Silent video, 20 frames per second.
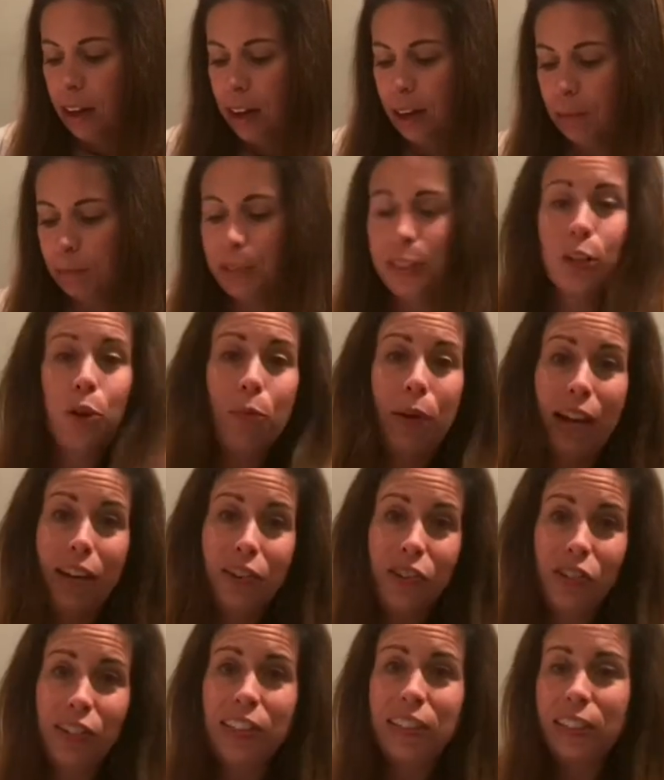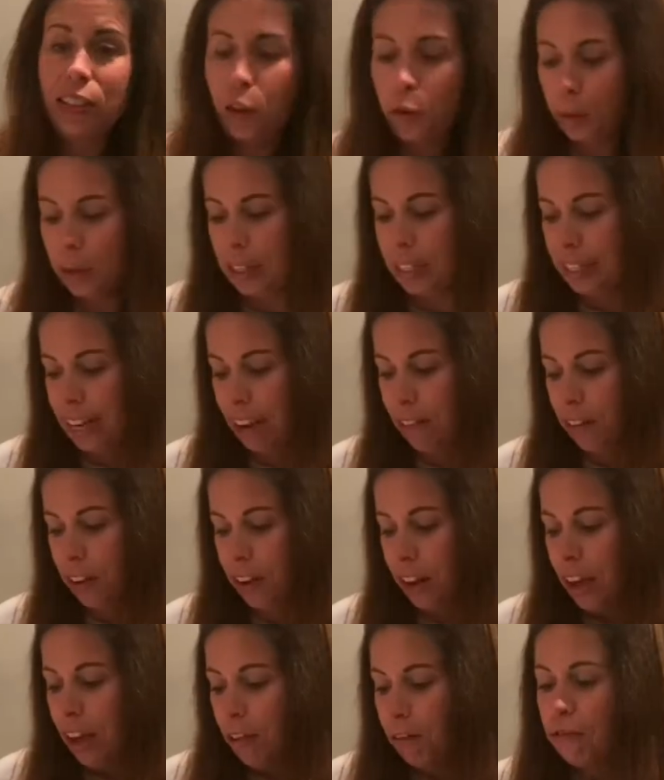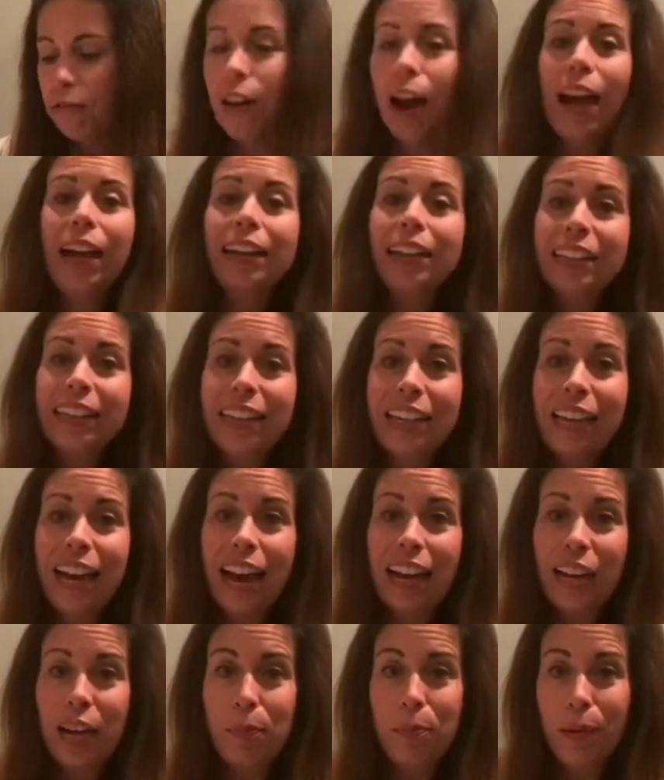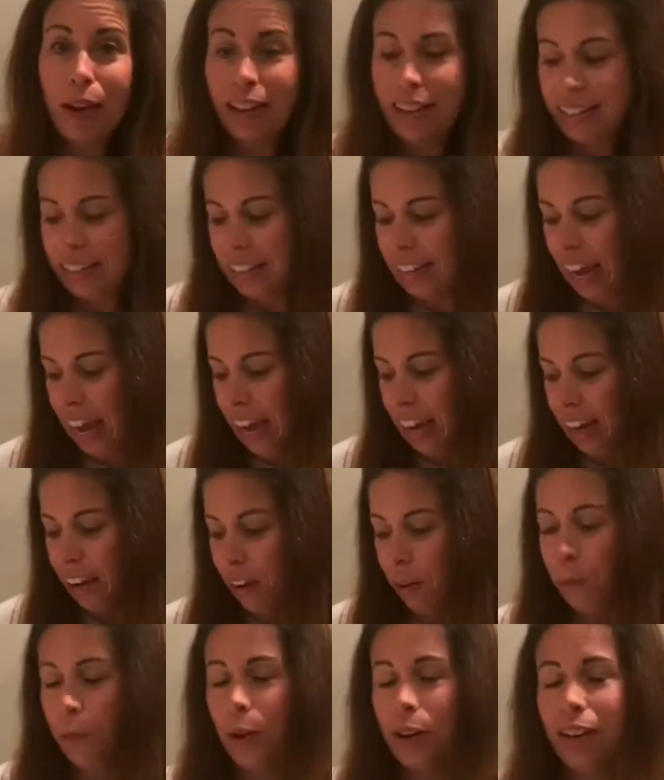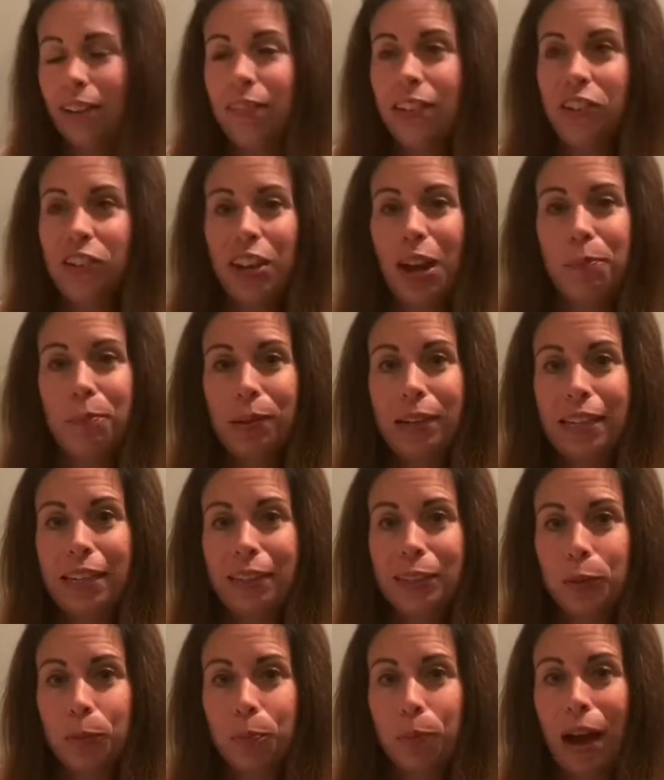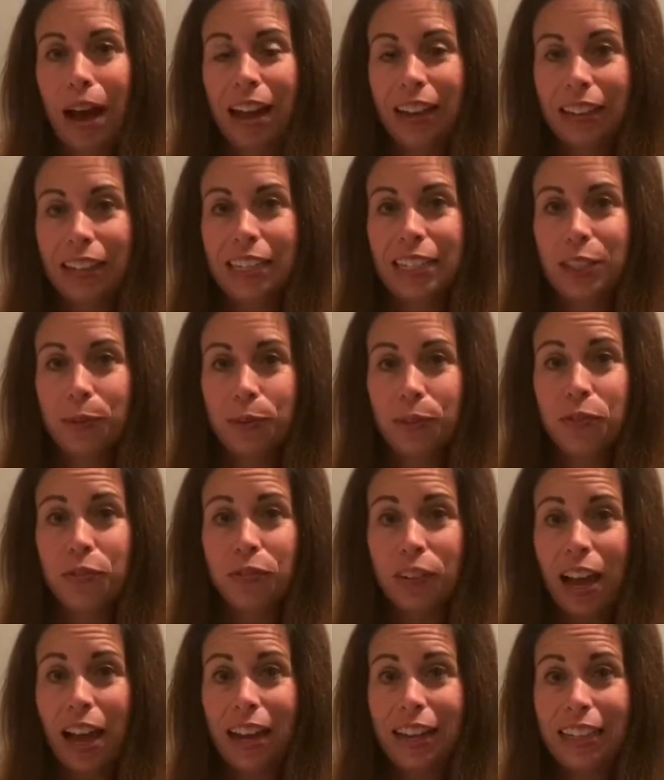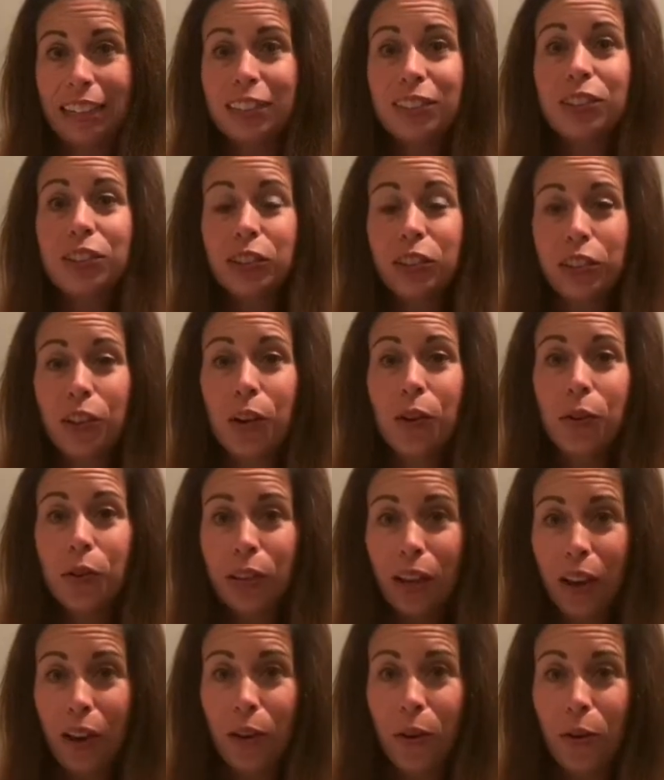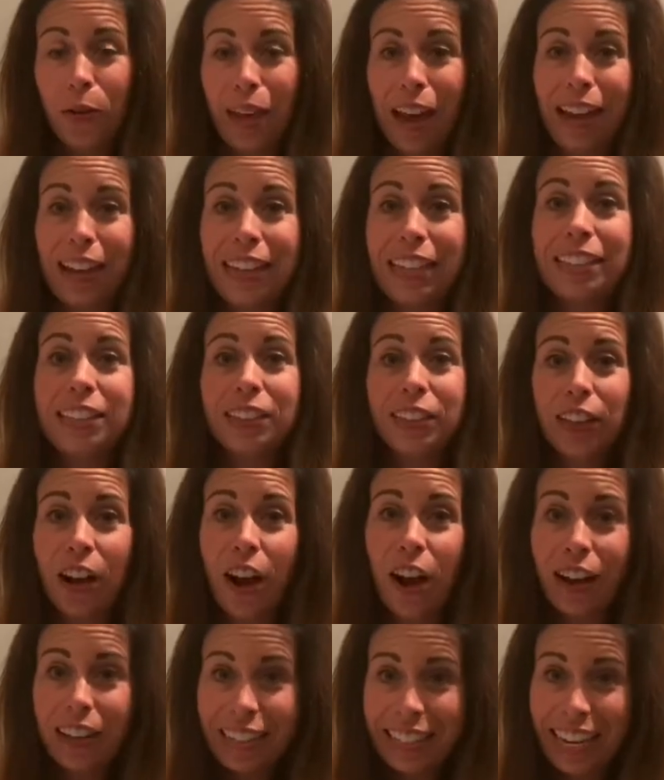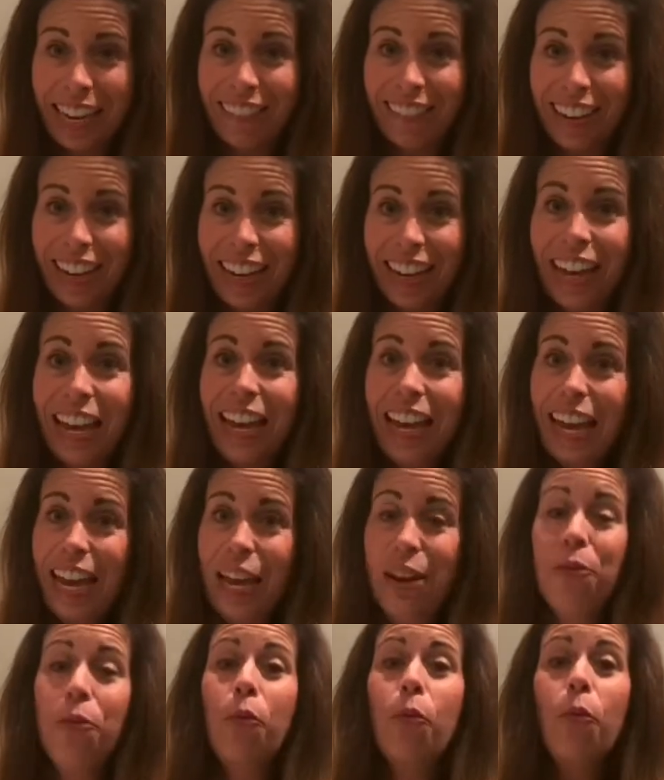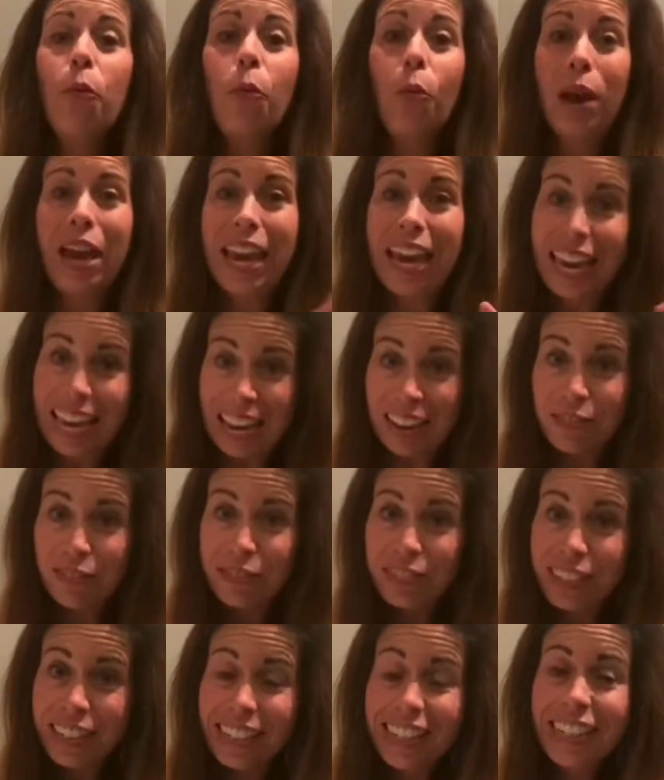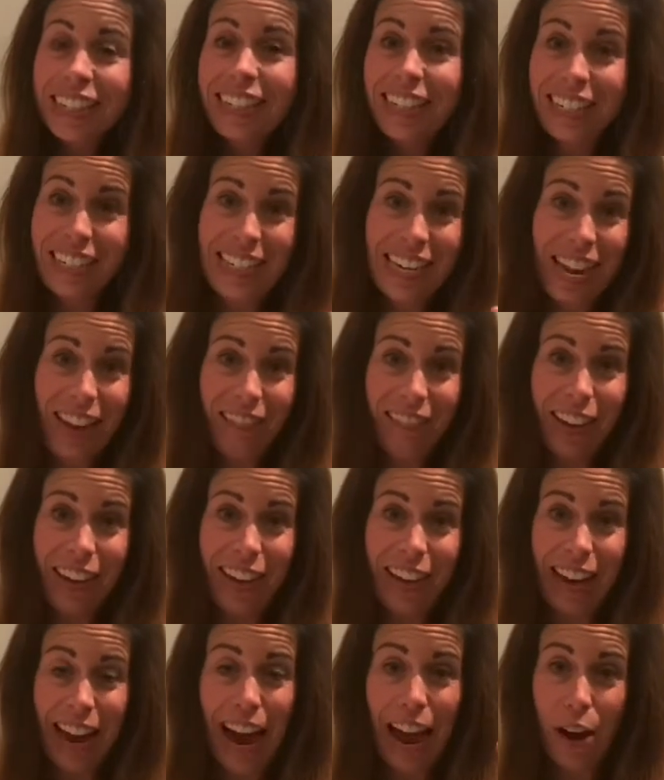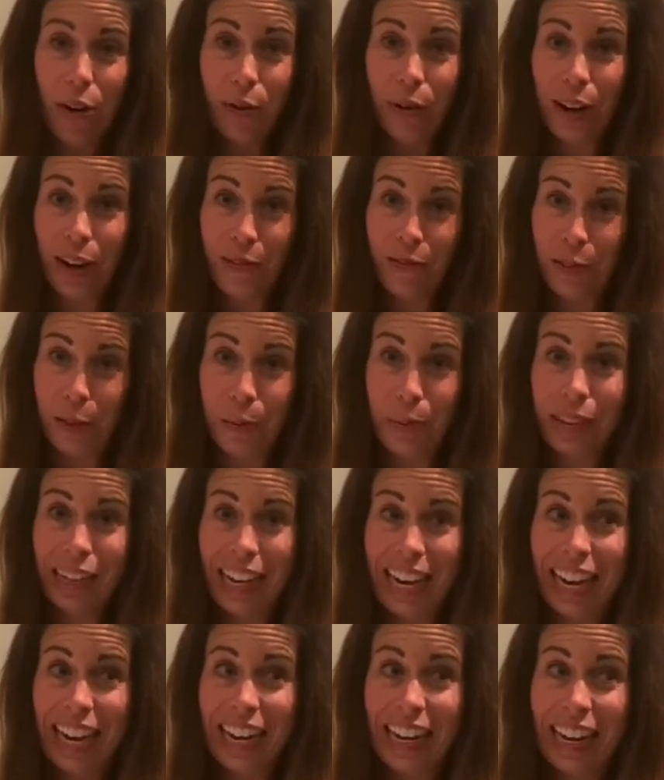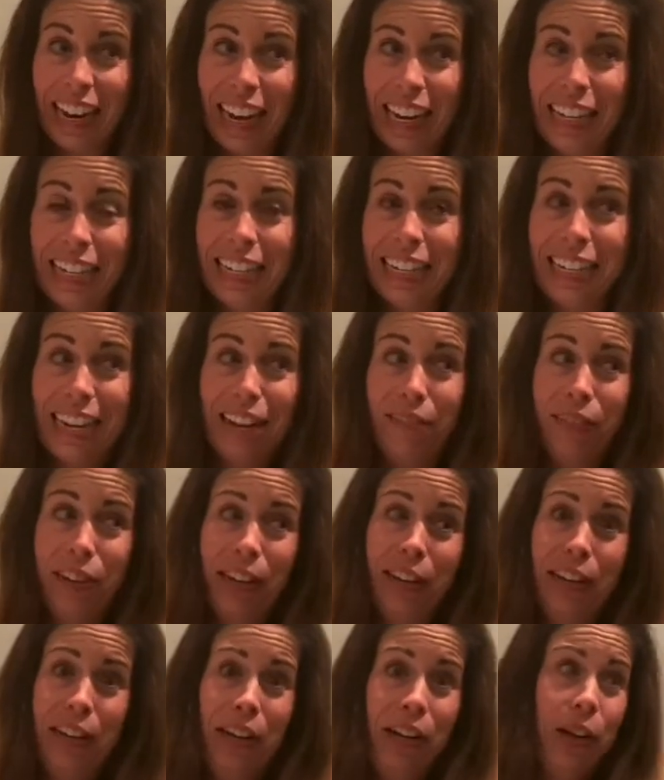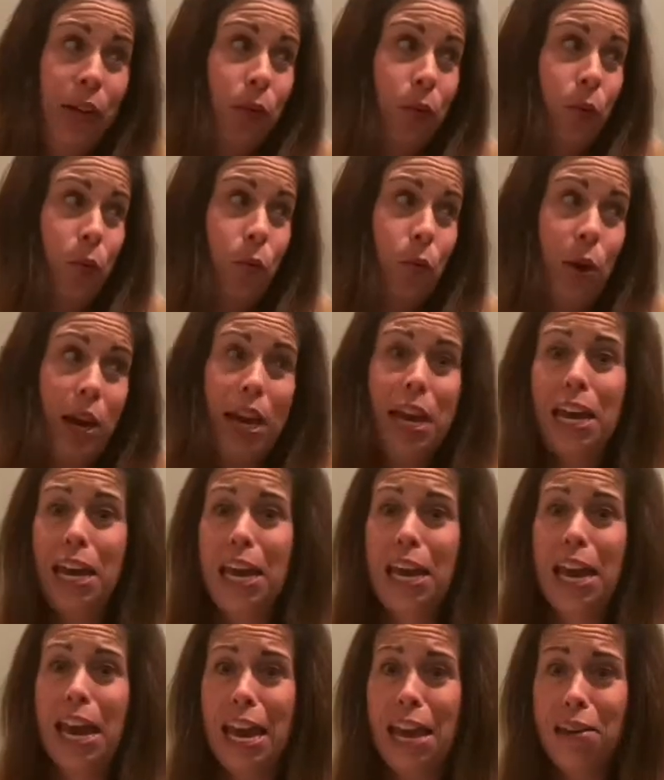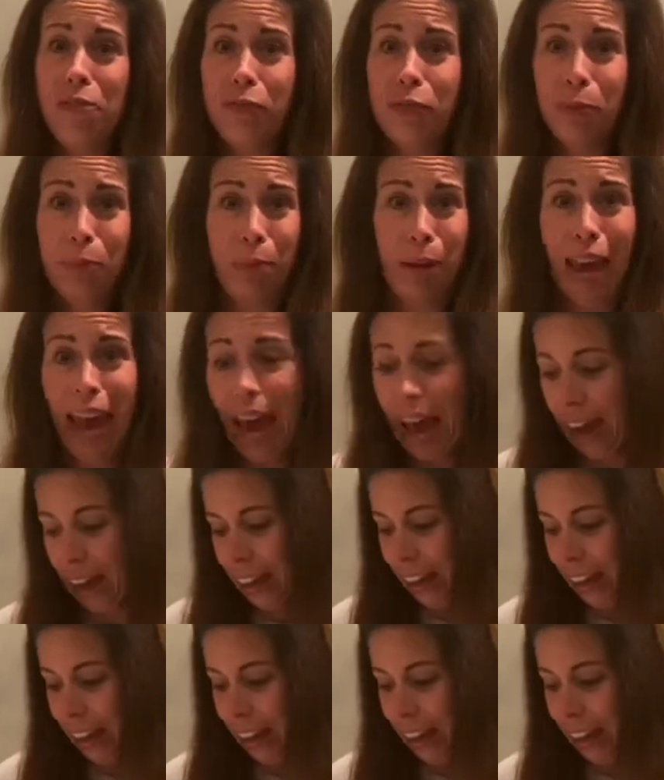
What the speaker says: so much. And so when David finally got up on deck, one of the Japanese pilots was flying so low that he saw David and waved to David out of the plane. And David waved back,